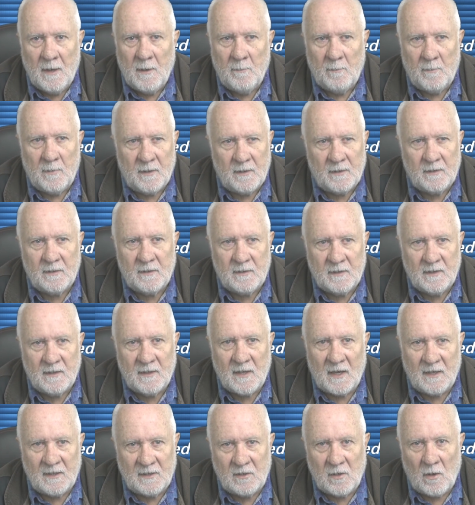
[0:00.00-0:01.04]
but
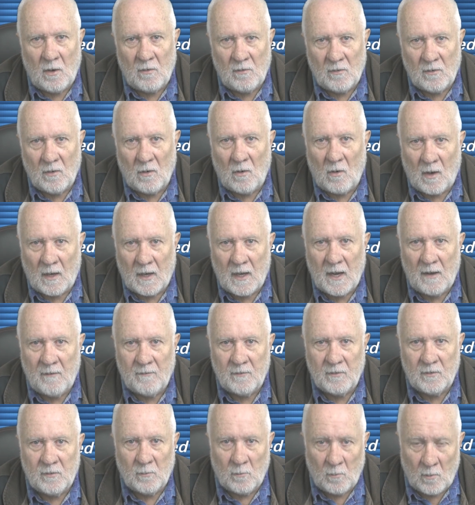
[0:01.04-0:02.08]
they don't like
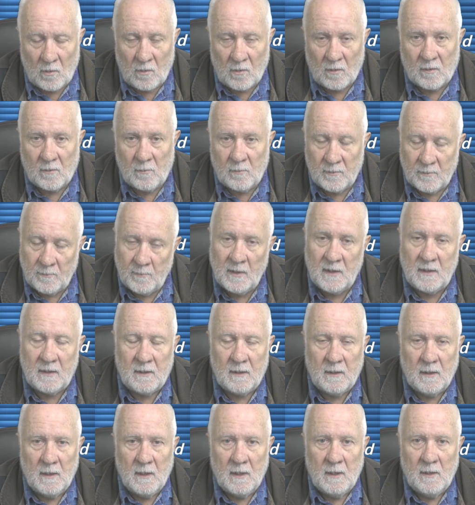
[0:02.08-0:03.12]
having to work with me,
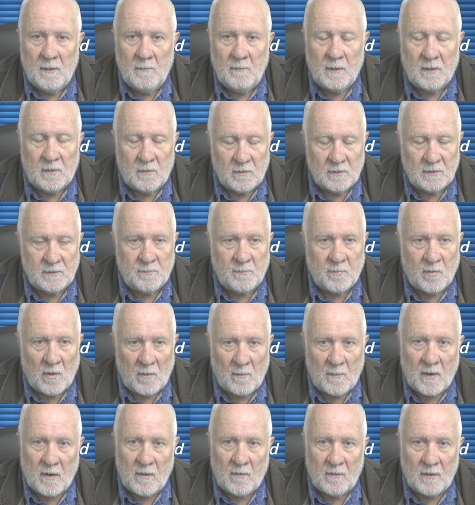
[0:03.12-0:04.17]
because
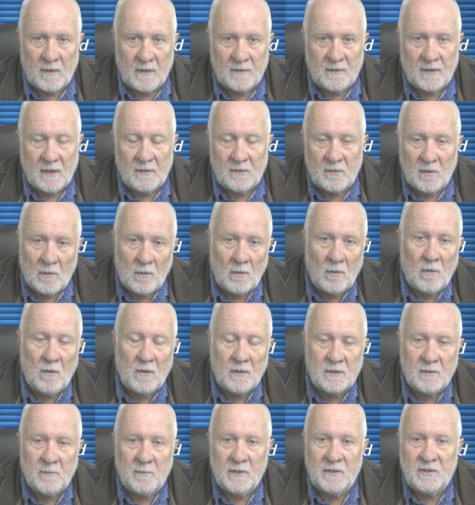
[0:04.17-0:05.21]
primarily they don't like
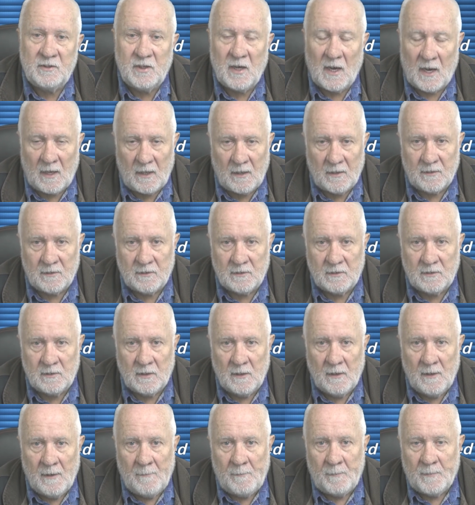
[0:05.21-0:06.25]
to be challenged
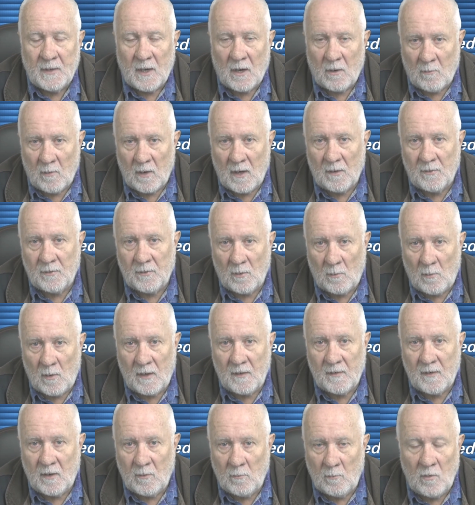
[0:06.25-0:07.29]
around the way
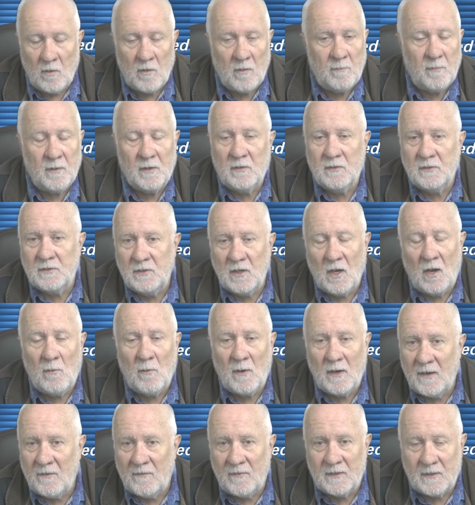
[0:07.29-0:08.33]
they work, because no
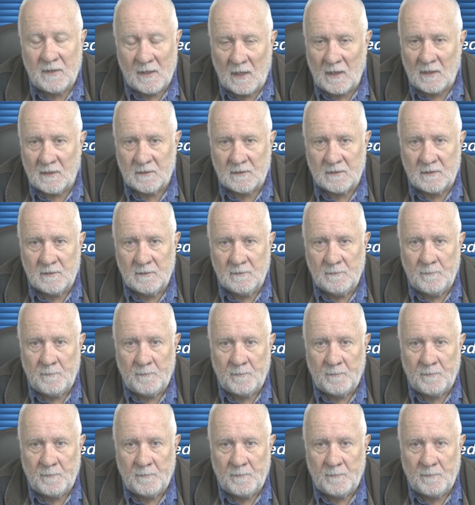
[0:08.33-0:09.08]
one ever does.